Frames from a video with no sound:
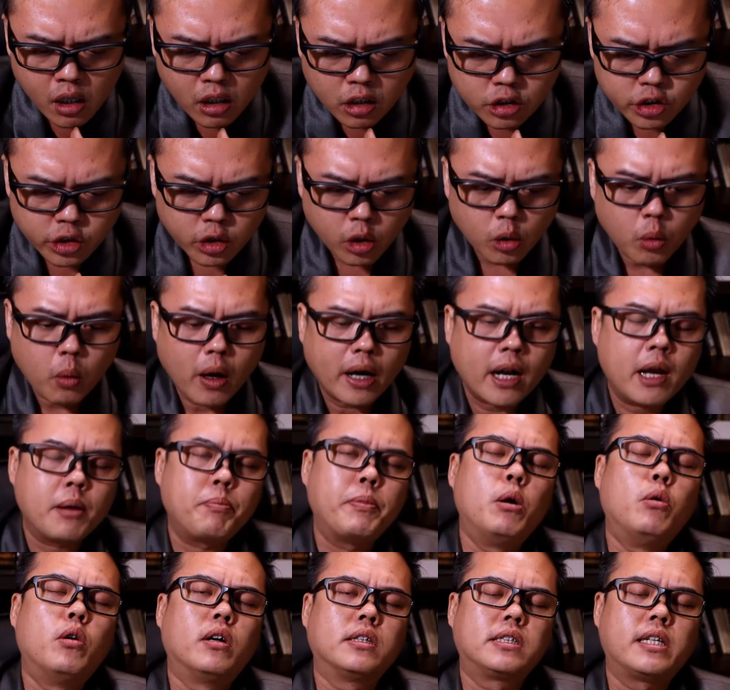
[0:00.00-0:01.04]
So what
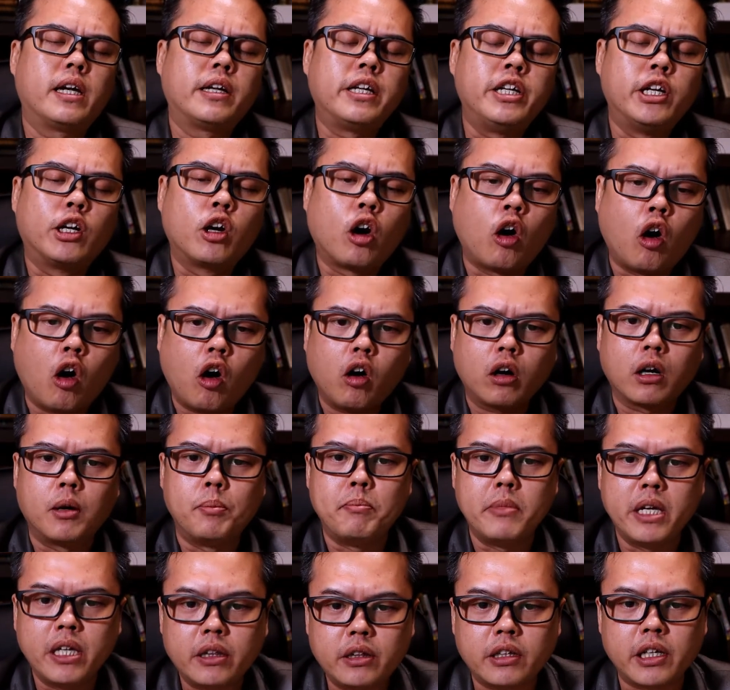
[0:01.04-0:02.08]
happened was that he called a
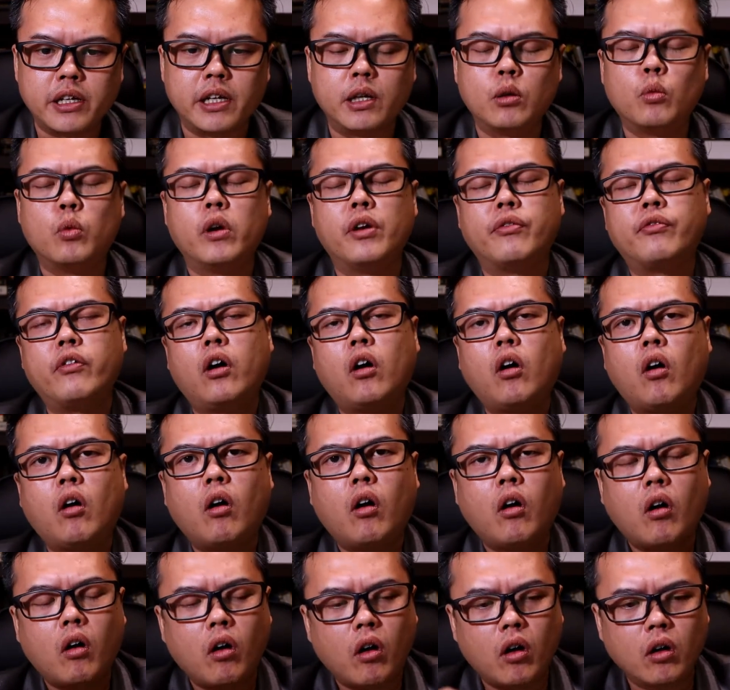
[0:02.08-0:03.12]
meeting with
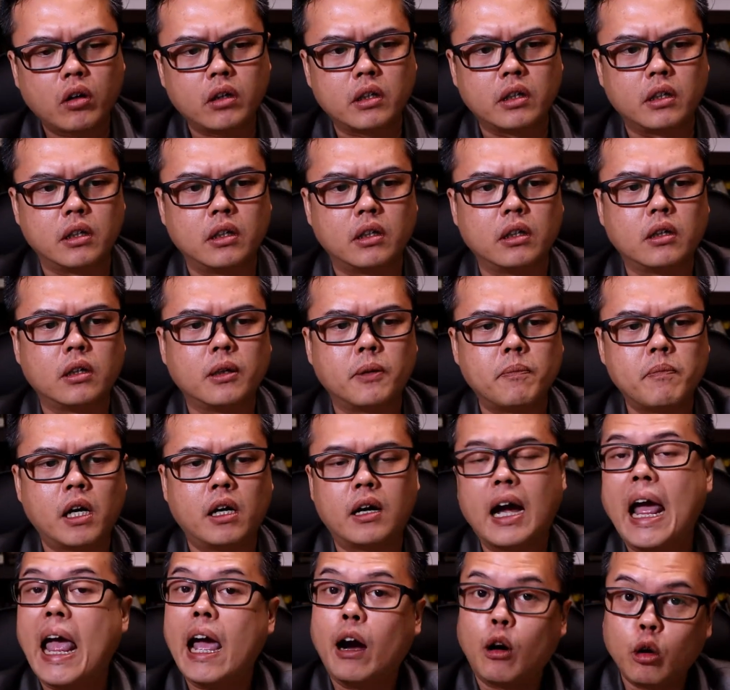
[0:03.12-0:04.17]
all the
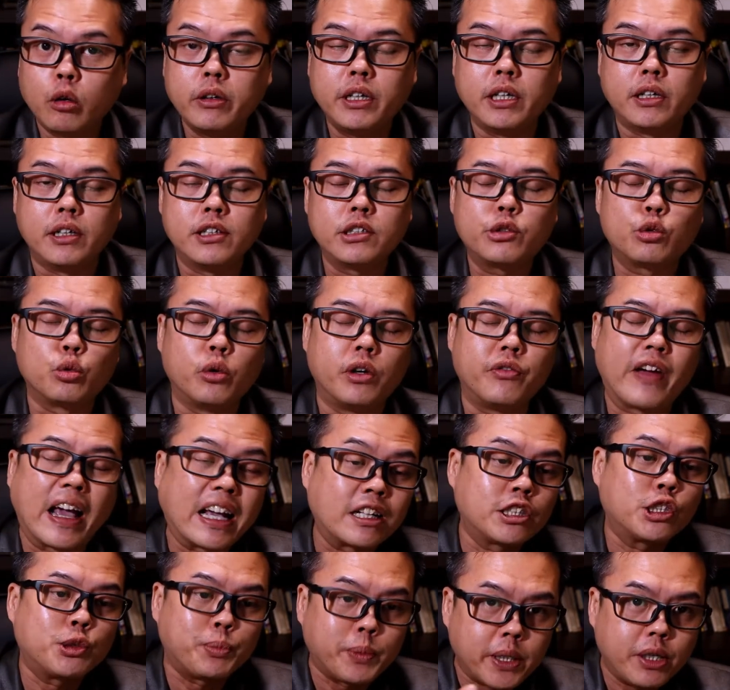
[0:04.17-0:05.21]
elders with
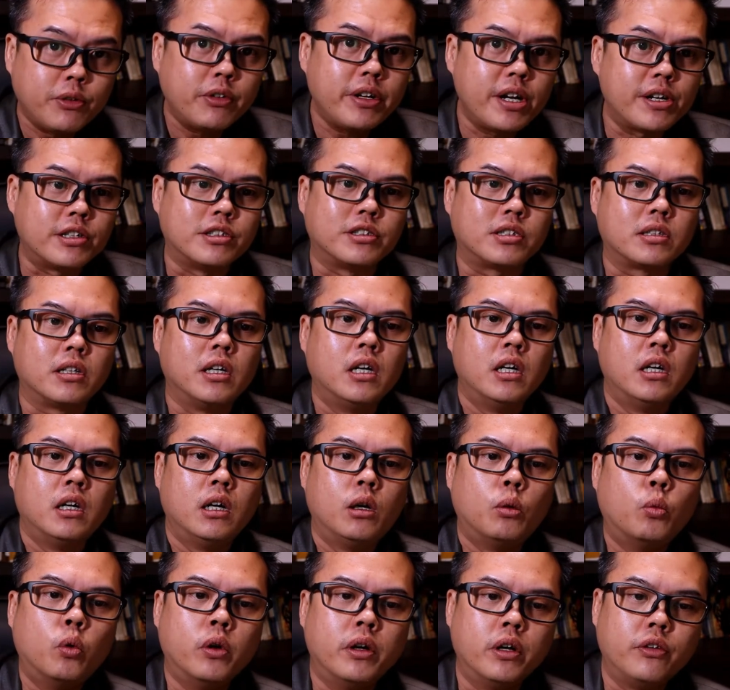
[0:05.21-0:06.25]
experience
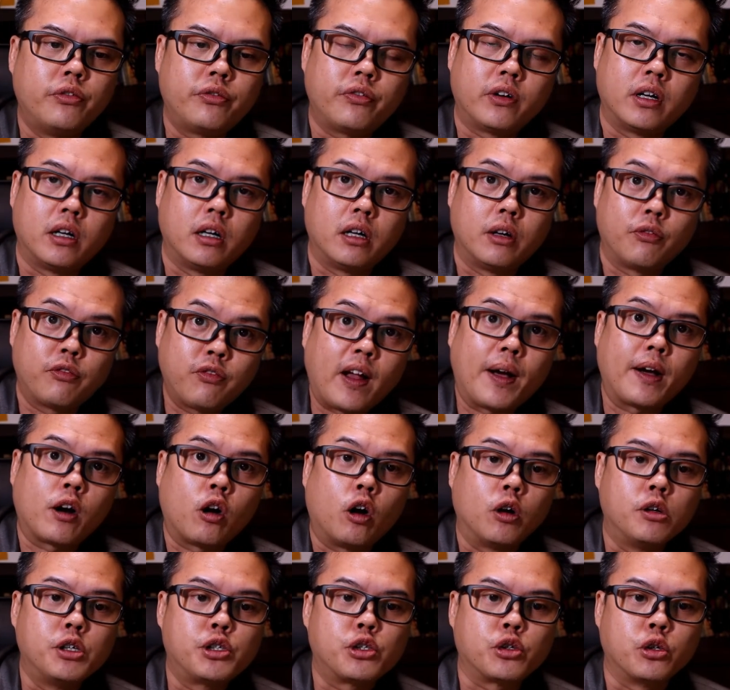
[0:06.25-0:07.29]
with flood
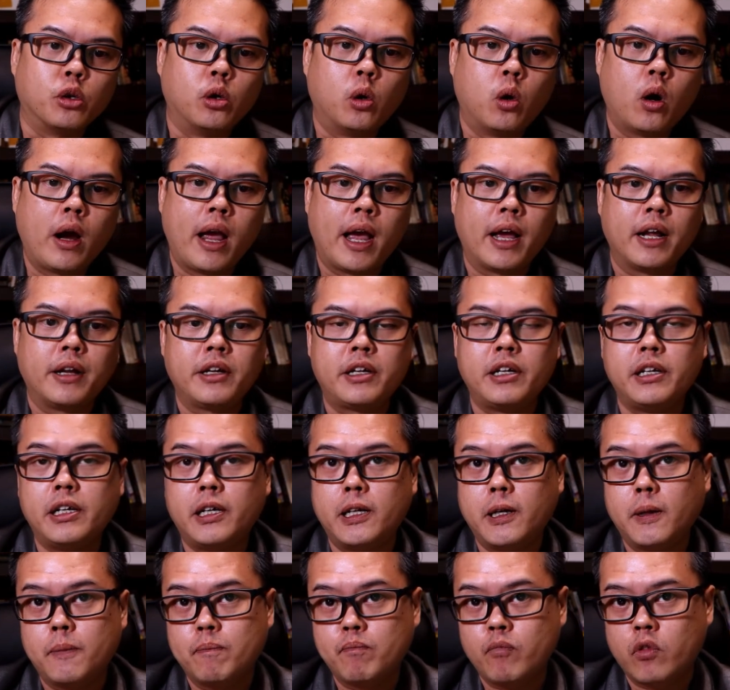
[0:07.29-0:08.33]
control, and
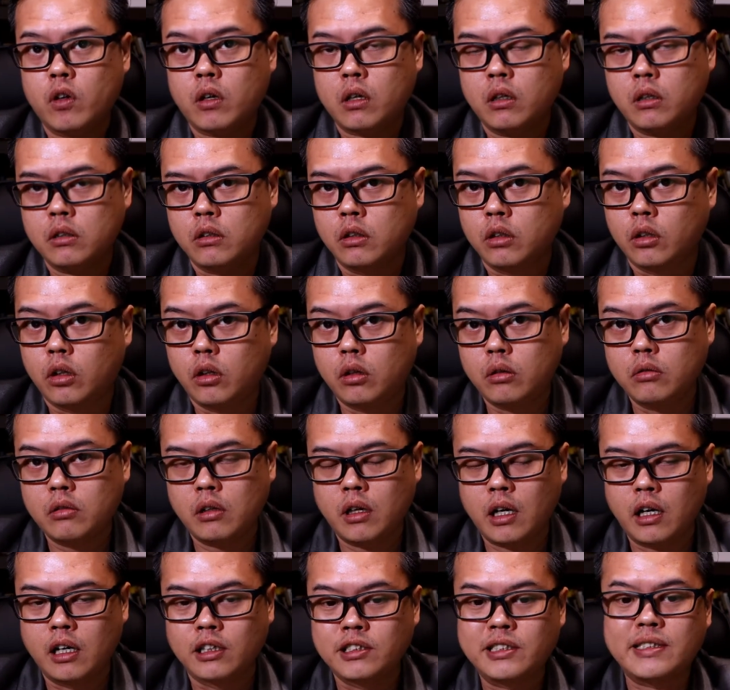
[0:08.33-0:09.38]
he, you
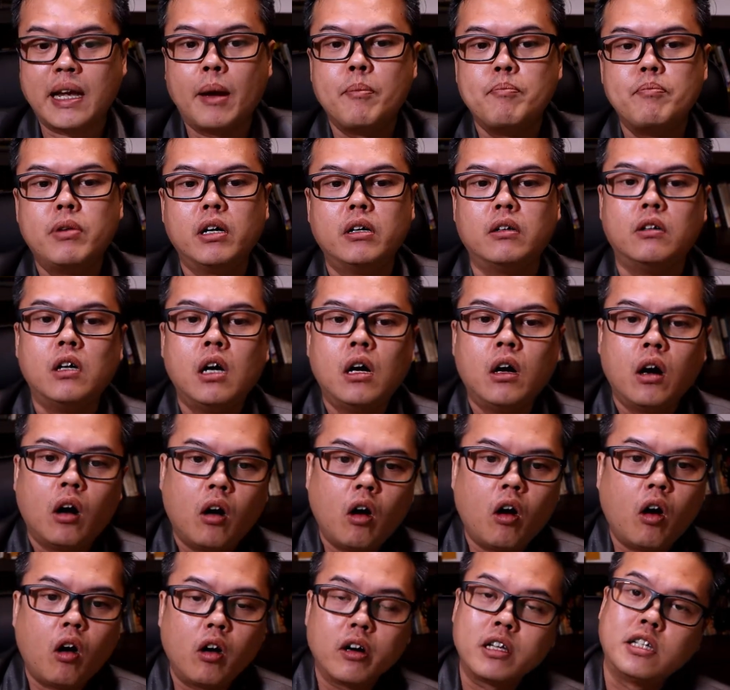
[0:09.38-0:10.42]
know, assembled
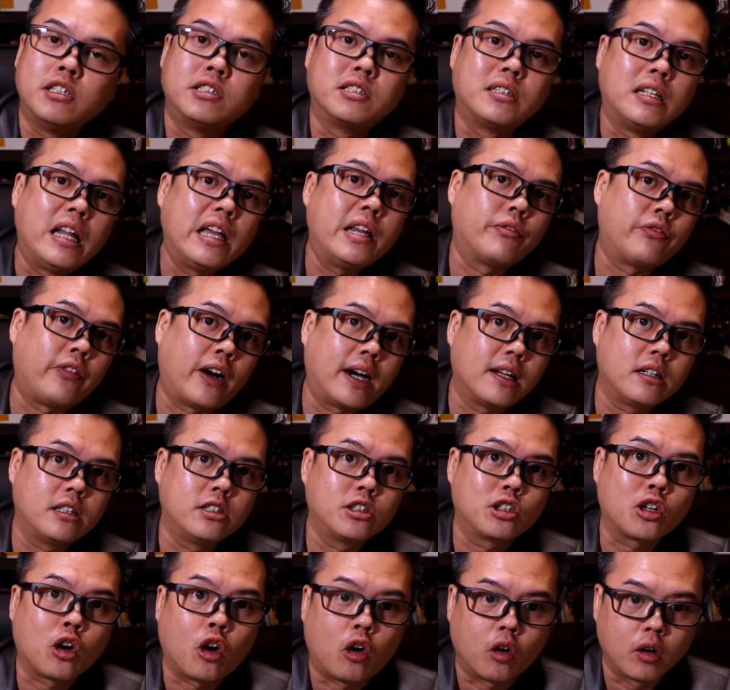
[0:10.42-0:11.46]
all his late
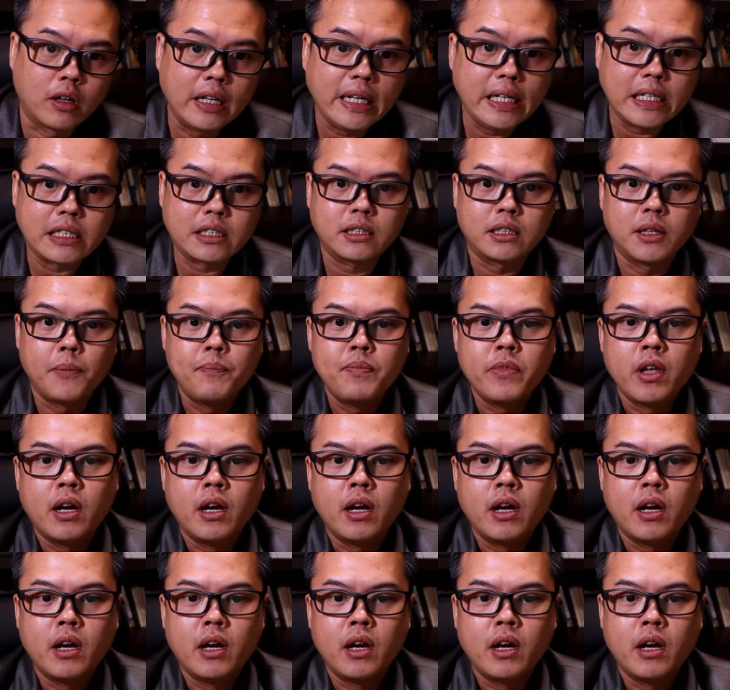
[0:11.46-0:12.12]
father's colleagues.